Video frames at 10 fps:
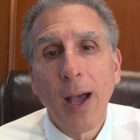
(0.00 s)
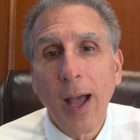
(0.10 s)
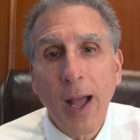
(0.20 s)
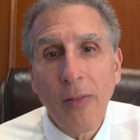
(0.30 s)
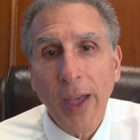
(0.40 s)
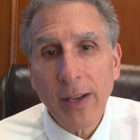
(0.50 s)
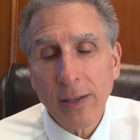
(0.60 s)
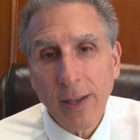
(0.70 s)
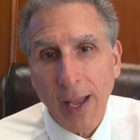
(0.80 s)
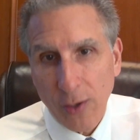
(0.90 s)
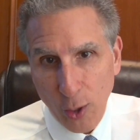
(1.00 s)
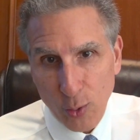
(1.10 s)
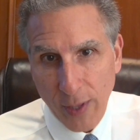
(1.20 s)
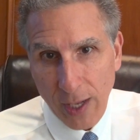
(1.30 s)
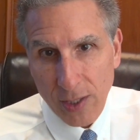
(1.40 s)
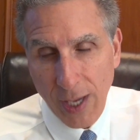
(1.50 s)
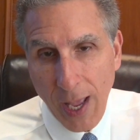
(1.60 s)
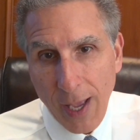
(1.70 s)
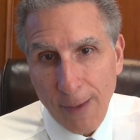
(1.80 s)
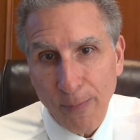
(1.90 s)
That goes without
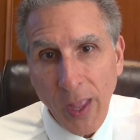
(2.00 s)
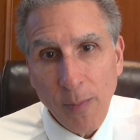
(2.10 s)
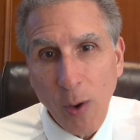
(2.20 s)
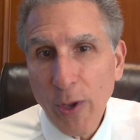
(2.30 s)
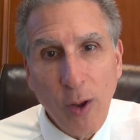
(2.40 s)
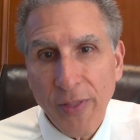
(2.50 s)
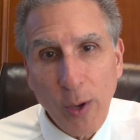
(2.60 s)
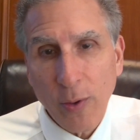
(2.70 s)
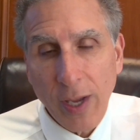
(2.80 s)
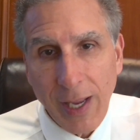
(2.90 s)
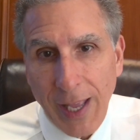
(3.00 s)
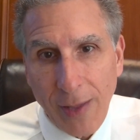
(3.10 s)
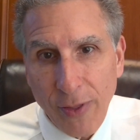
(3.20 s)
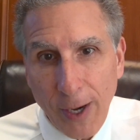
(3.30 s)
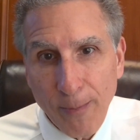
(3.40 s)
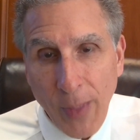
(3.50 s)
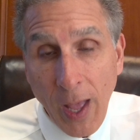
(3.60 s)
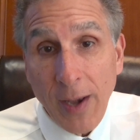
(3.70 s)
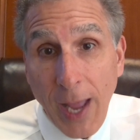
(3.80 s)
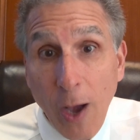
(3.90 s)
saying, but we don't think we're going to get there.
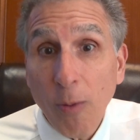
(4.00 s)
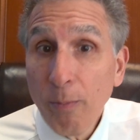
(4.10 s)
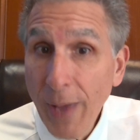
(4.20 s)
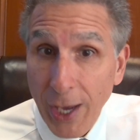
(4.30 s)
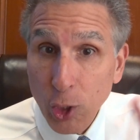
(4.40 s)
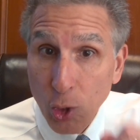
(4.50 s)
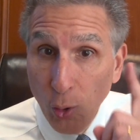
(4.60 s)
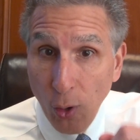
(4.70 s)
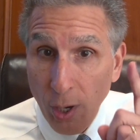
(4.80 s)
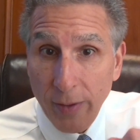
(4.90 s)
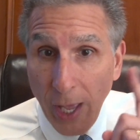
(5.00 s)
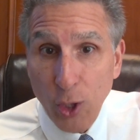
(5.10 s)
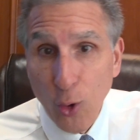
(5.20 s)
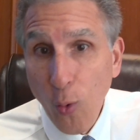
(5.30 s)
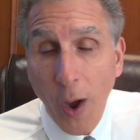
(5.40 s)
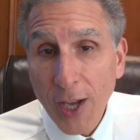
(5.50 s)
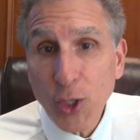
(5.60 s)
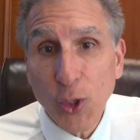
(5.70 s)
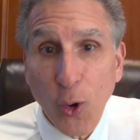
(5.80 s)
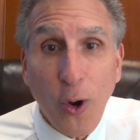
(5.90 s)
Now, make sure that you
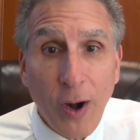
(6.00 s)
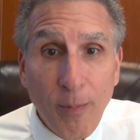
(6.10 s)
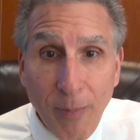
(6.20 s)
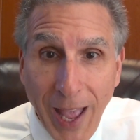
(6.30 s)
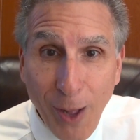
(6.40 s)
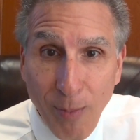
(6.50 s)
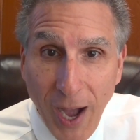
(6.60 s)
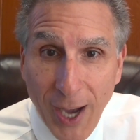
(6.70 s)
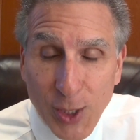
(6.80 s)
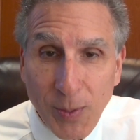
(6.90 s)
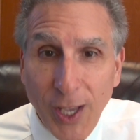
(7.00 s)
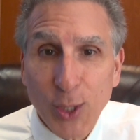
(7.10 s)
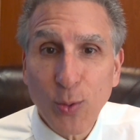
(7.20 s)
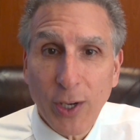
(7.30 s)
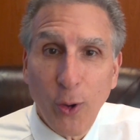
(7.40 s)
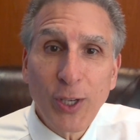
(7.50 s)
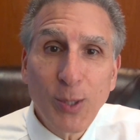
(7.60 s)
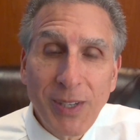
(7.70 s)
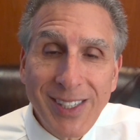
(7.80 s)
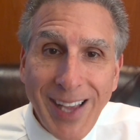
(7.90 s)
watch your mailbox, because we're going
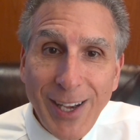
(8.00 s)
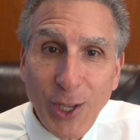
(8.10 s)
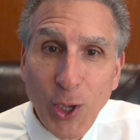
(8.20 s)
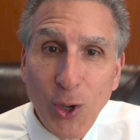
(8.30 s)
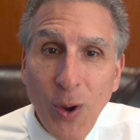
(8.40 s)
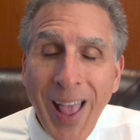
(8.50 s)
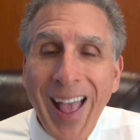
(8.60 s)
to be sending you